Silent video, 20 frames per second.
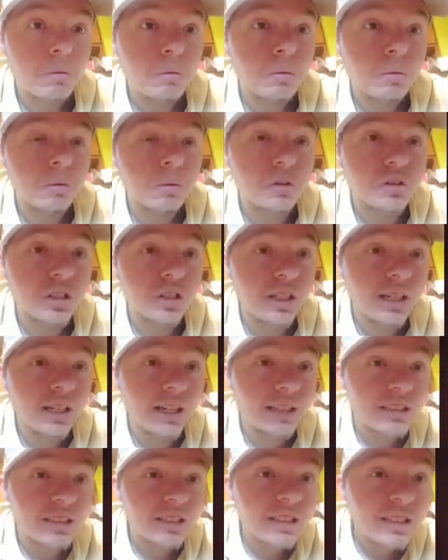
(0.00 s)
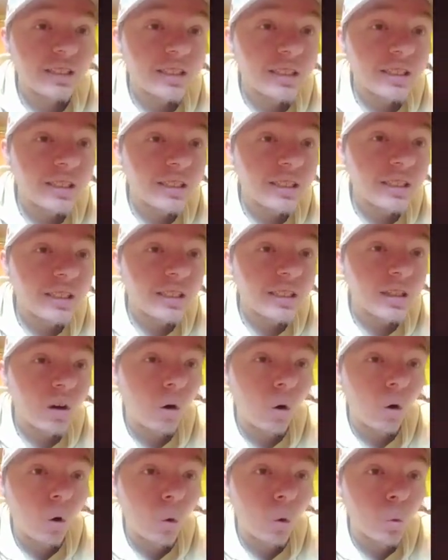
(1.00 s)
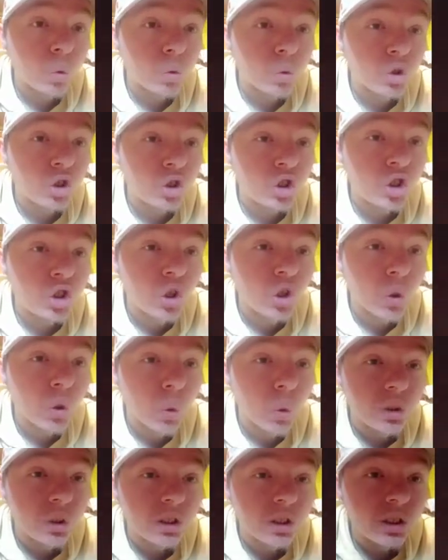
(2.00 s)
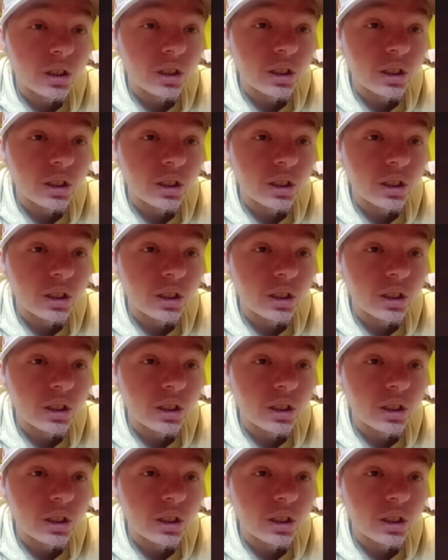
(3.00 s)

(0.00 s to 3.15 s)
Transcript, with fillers: What was that? Oh, shoot!